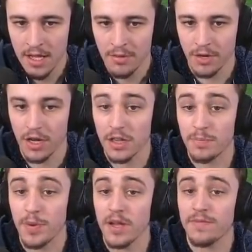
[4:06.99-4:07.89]
We've got the
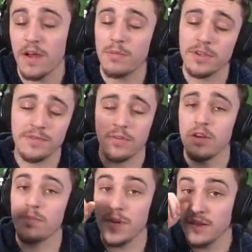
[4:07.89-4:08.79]
bee farm, which we've
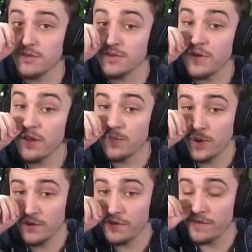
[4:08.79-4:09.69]
already been through as well in a
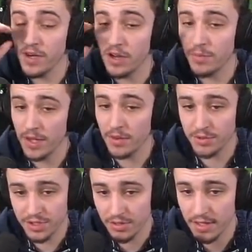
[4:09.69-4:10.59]
previous video, but I will
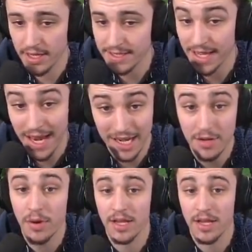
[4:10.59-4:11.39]
show you guys it anyway.